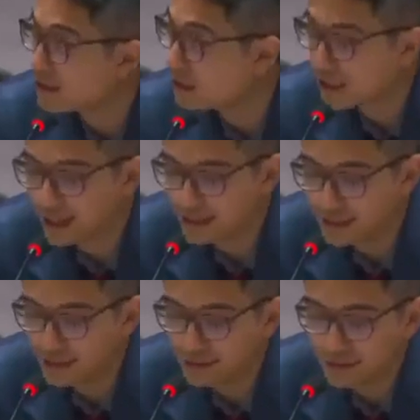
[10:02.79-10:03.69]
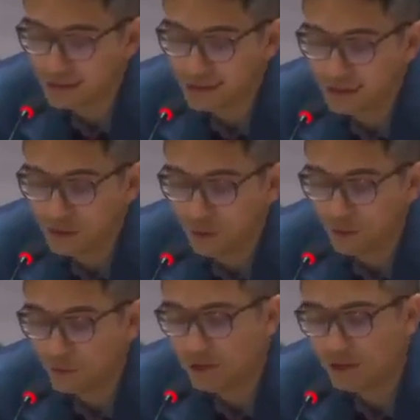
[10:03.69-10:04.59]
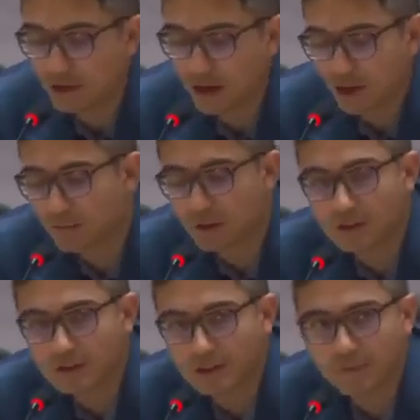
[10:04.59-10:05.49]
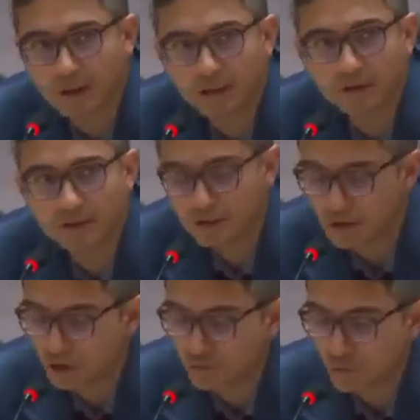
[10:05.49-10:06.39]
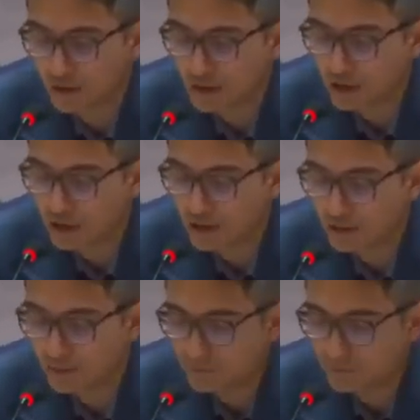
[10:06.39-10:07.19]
a good idea, or whether other military matters deserve more attention,